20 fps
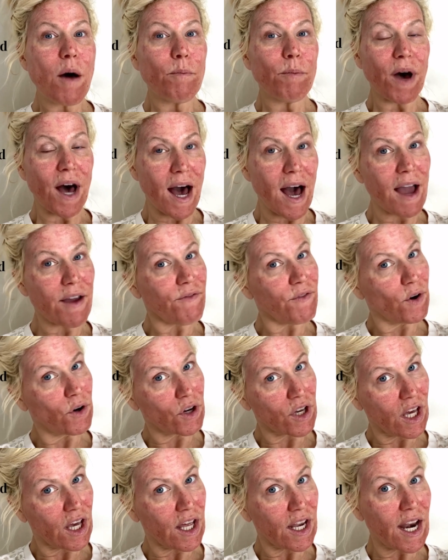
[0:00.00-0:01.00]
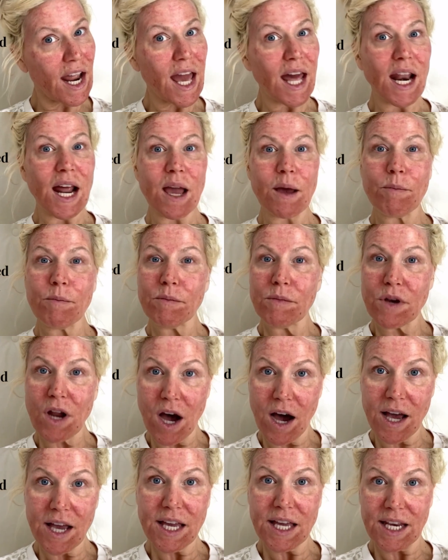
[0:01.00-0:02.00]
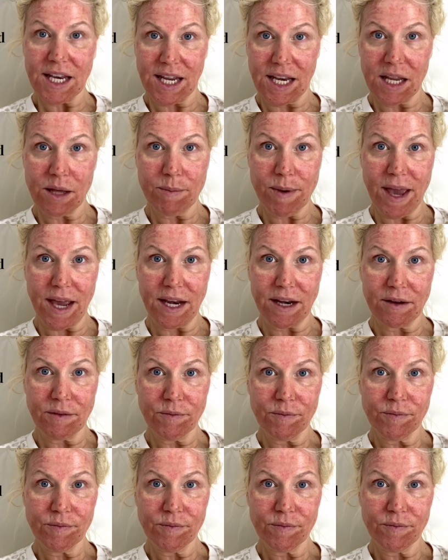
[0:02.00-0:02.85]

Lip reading: but I feel good and I am not in any pain.